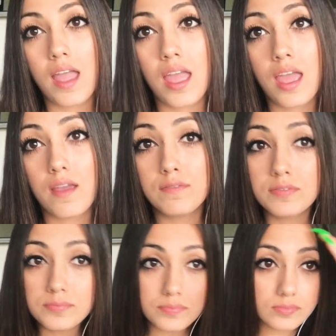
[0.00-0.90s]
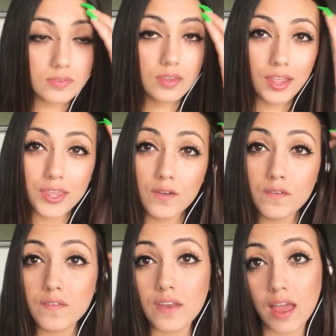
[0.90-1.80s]
but if
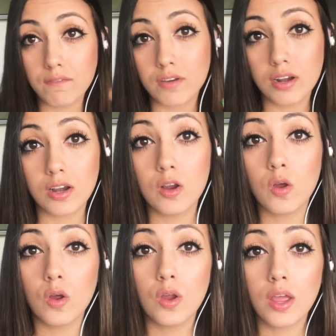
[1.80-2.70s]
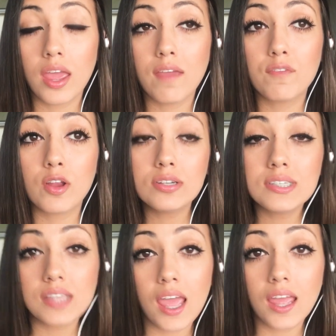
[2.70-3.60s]
you never if you're
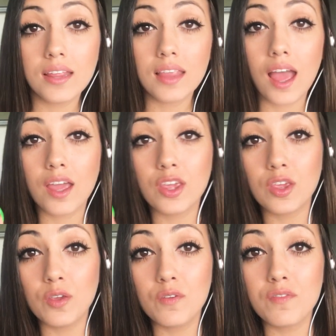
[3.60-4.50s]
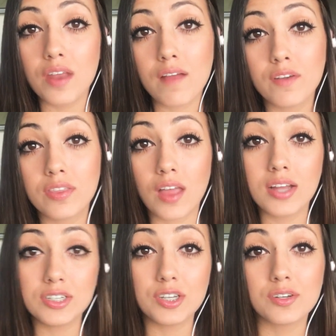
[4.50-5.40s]
saying that you've never
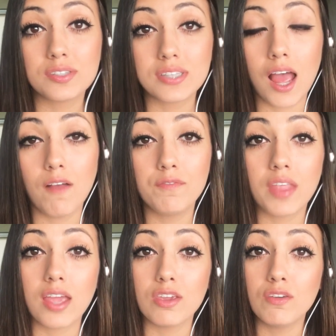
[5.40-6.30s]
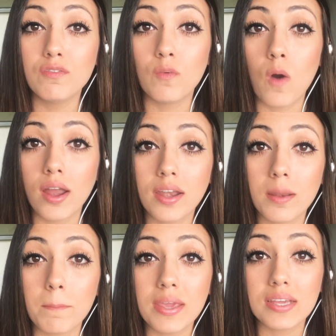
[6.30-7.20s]
thought to yourself that you've wanted
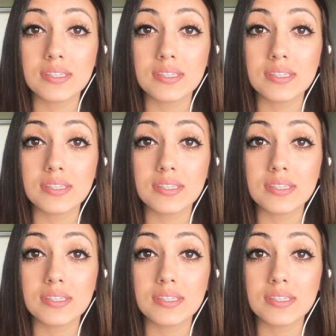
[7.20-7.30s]
to be